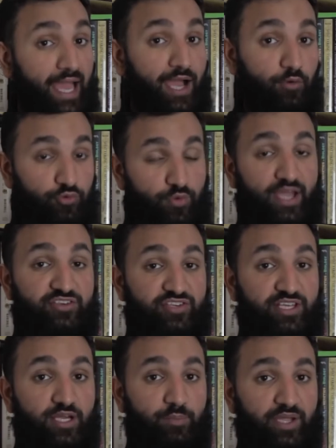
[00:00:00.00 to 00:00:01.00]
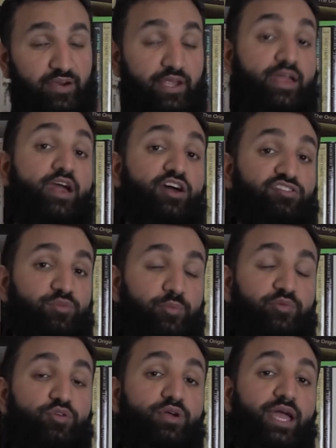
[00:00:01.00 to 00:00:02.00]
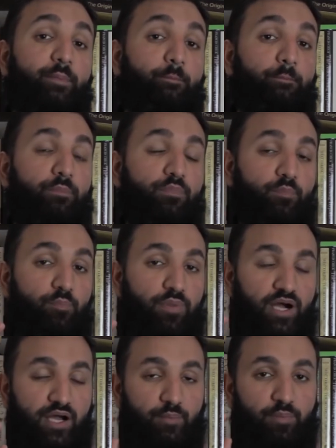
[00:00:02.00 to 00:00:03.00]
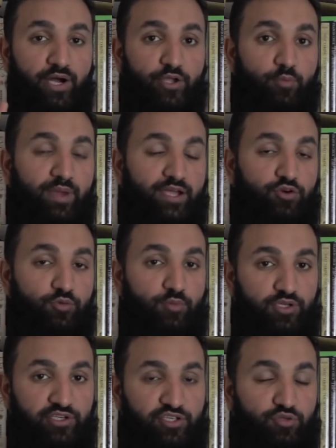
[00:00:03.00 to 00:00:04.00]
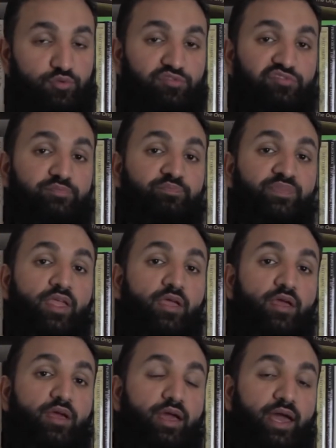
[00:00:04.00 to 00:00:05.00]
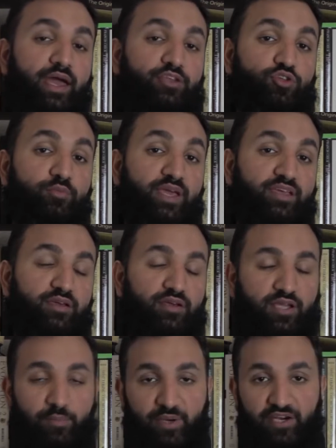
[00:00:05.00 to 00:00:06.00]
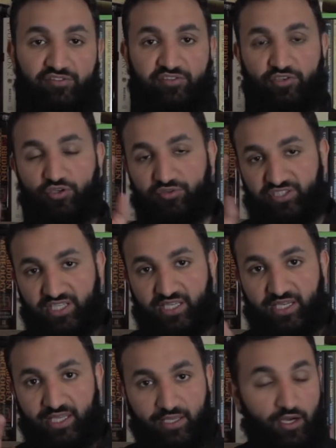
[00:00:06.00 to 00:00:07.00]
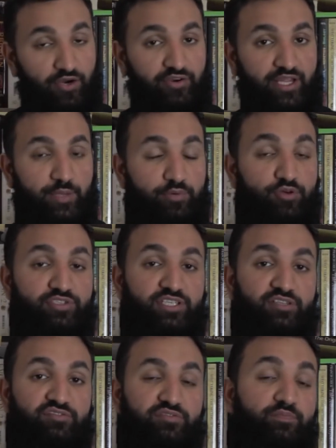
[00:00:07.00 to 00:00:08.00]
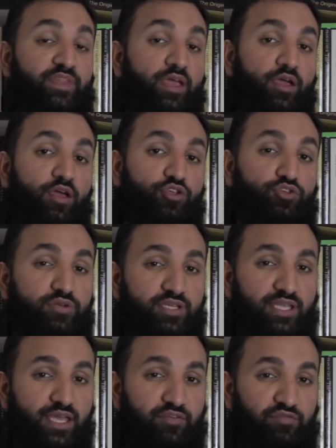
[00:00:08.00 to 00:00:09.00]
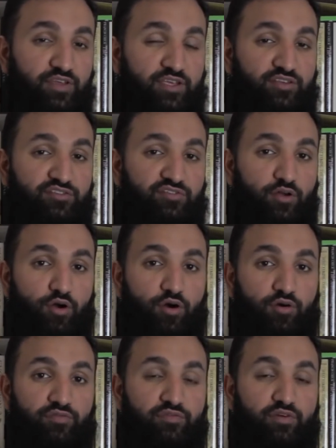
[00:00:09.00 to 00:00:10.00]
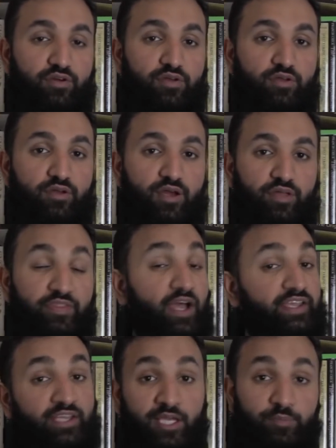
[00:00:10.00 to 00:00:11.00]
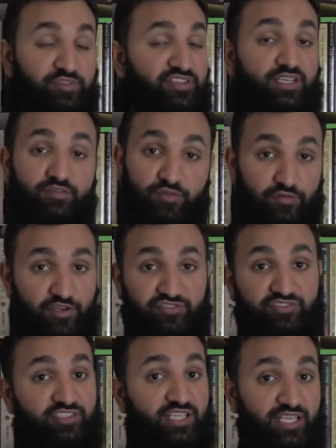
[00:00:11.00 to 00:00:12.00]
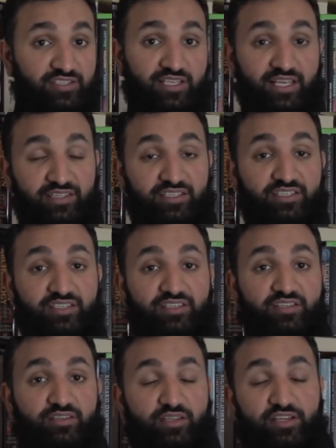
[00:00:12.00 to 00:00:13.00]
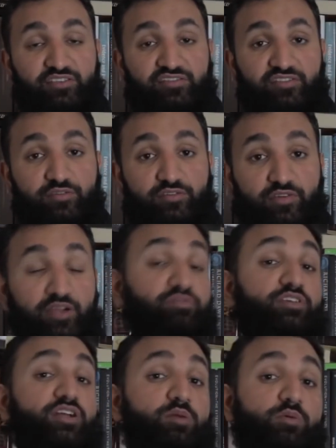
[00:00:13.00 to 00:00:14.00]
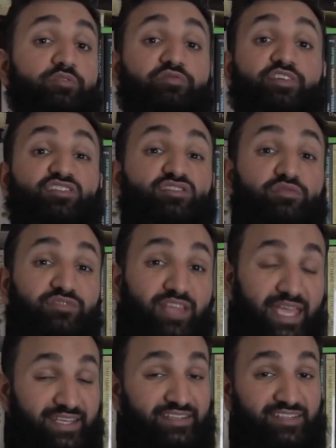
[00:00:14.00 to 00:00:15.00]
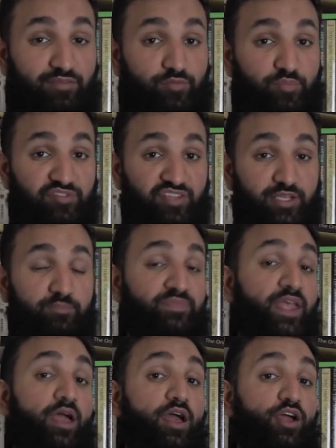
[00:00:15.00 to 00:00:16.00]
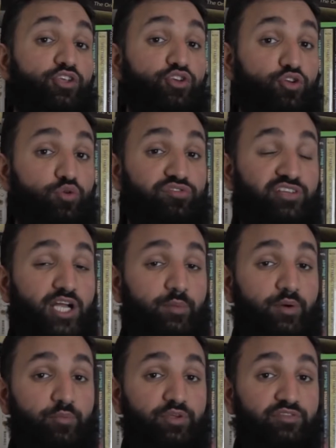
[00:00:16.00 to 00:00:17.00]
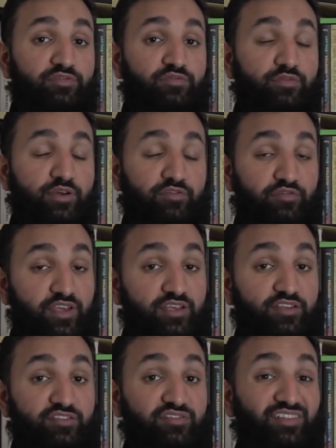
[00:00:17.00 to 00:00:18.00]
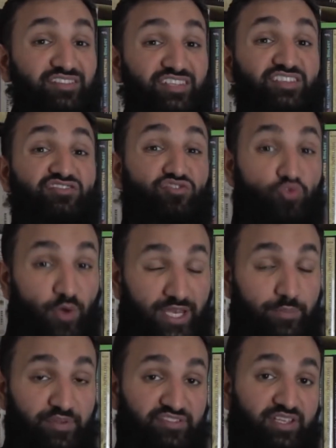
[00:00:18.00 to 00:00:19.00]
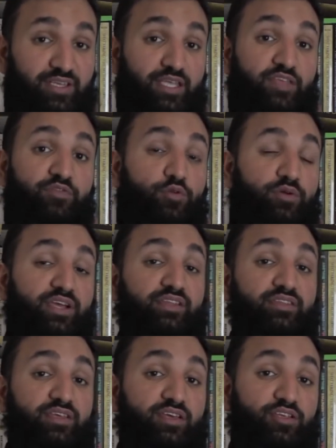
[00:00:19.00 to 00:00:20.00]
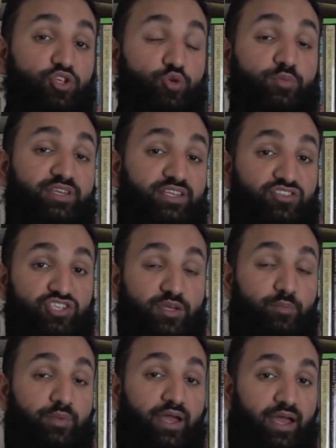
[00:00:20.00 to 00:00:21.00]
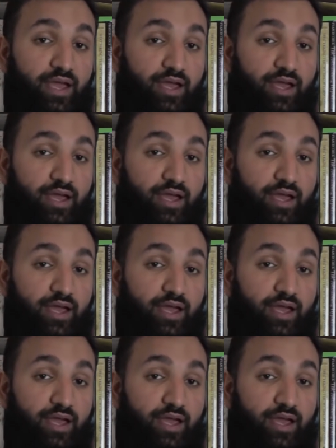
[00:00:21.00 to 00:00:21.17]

how you actually compare it. So when we look at biomacromolecules and you make a comparison, DNA, RNA, proteins, you can get figures of 99% if you fudge the data like they did in 1975. You can come up with figures of 87%. You can also come up with figures such as 20% if you look at the human and chimp